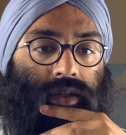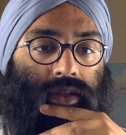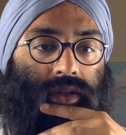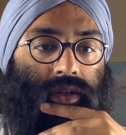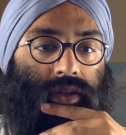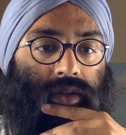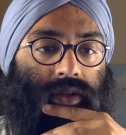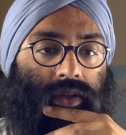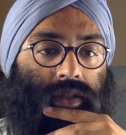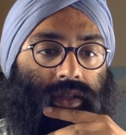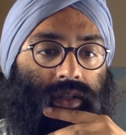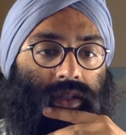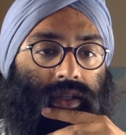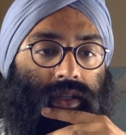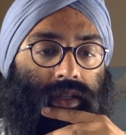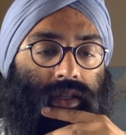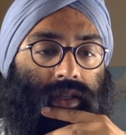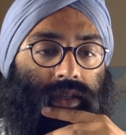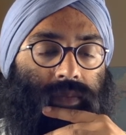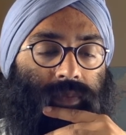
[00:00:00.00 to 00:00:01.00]

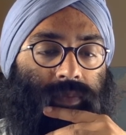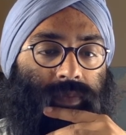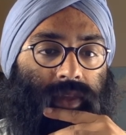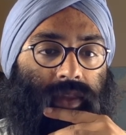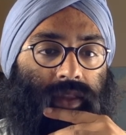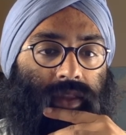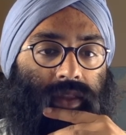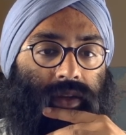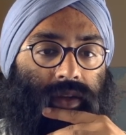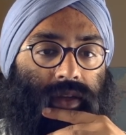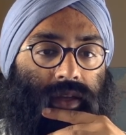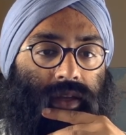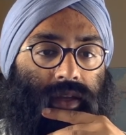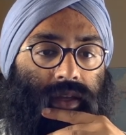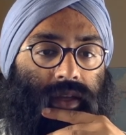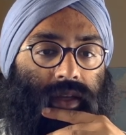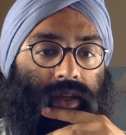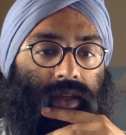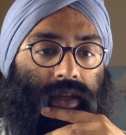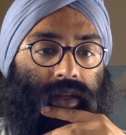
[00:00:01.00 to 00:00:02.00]
Currently, their
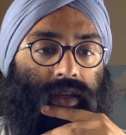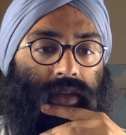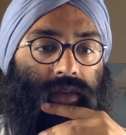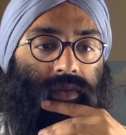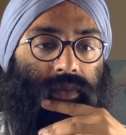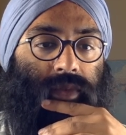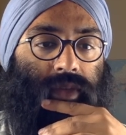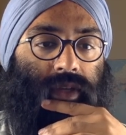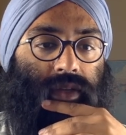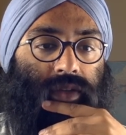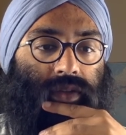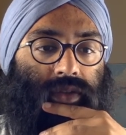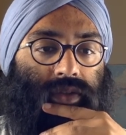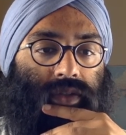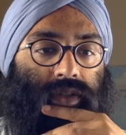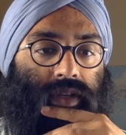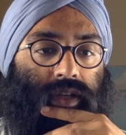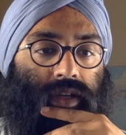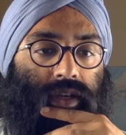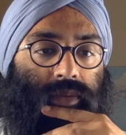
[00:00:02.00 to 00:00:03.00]
king can from the other
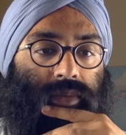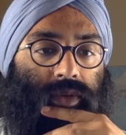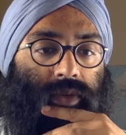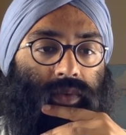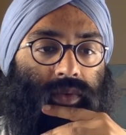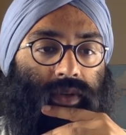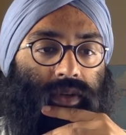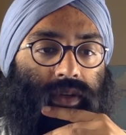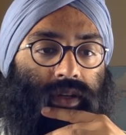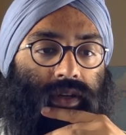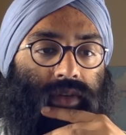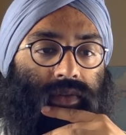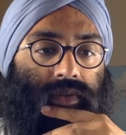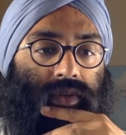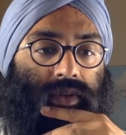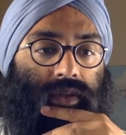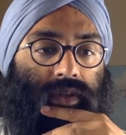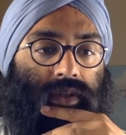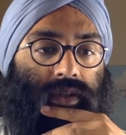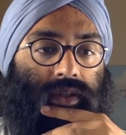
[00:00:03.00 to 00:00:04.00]
side, but we're
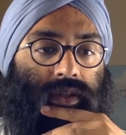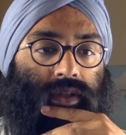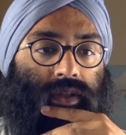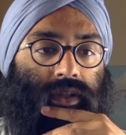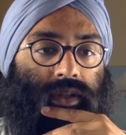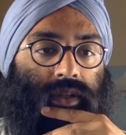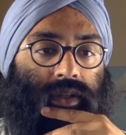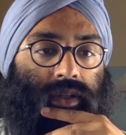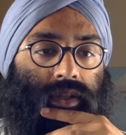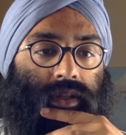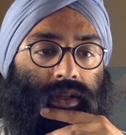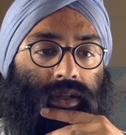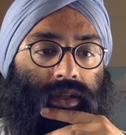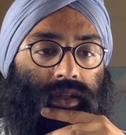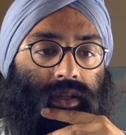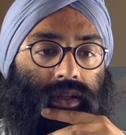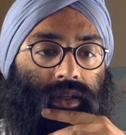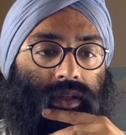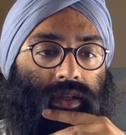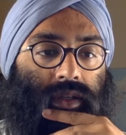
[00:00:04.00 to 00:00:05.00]
covered.
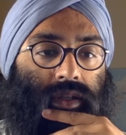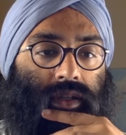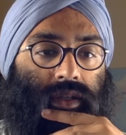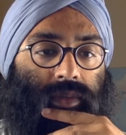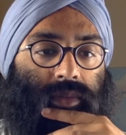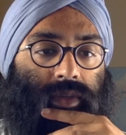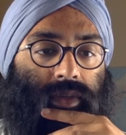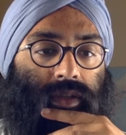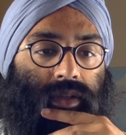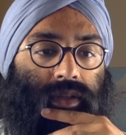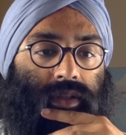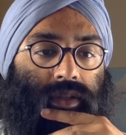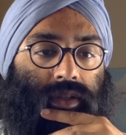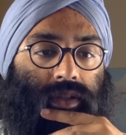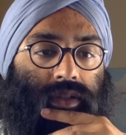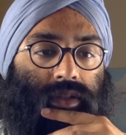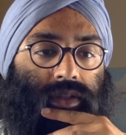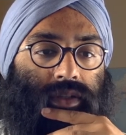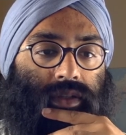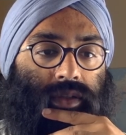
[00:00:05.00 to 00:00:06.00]

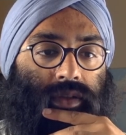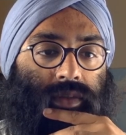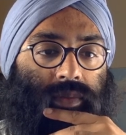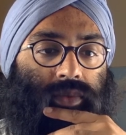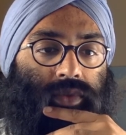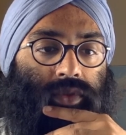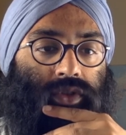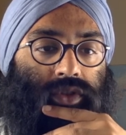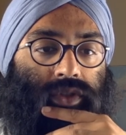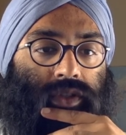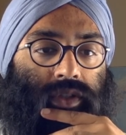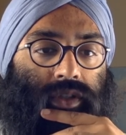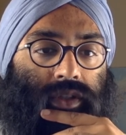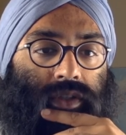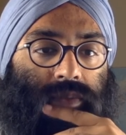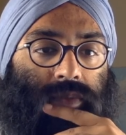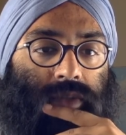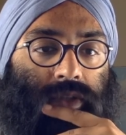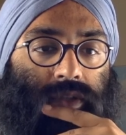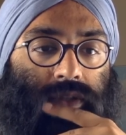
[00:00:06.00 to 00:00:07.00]
Let's start pushing
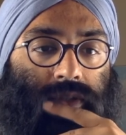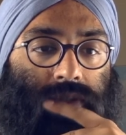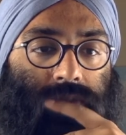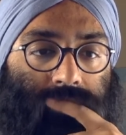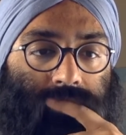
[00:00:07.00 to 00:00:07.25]
these pawns.